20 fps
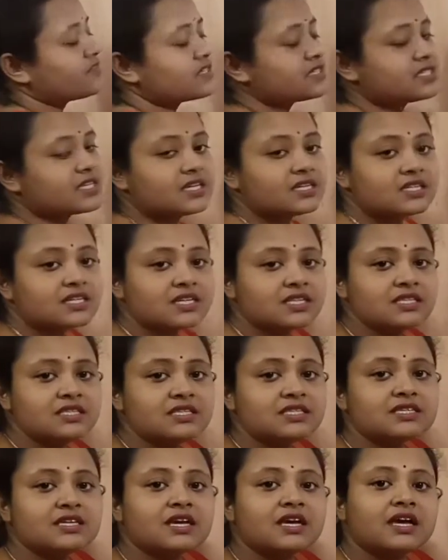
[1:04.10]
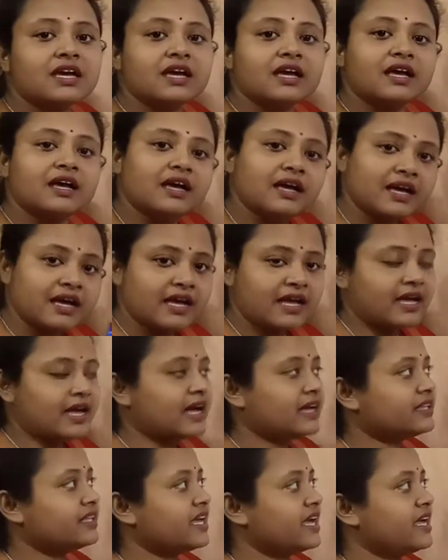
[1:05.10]
the sentence
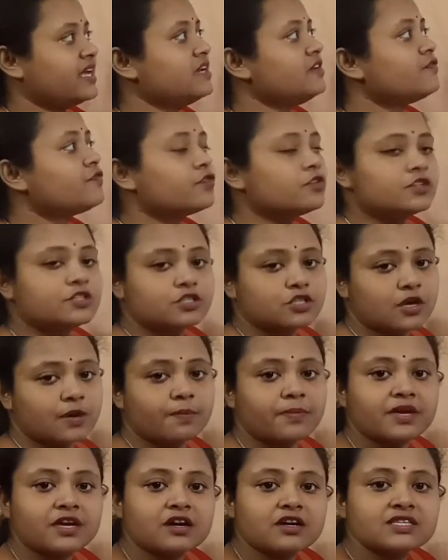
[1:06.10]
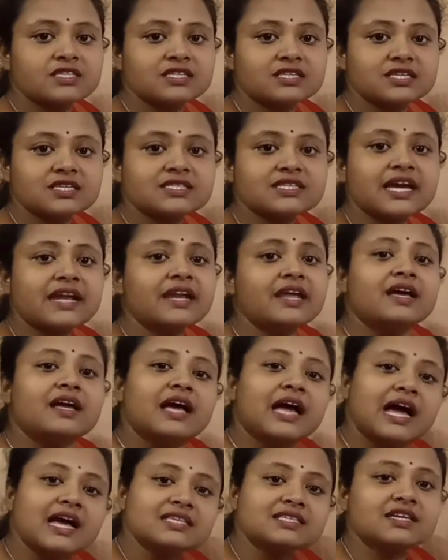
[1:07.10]
at the end full stop because it is an
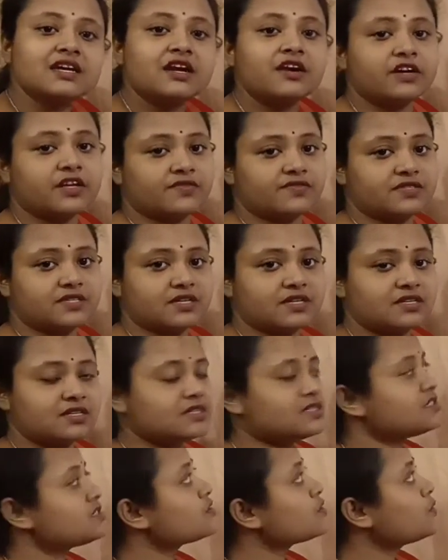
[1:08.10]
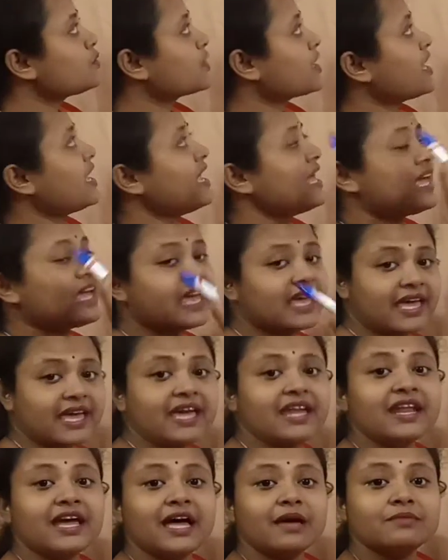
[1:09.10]
assertive sentence. Okay.
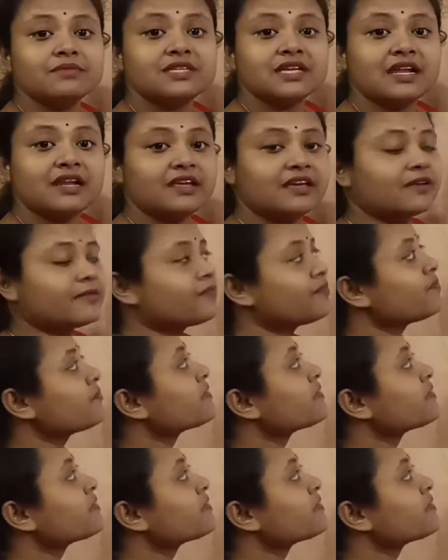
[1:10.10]
Again I am telling.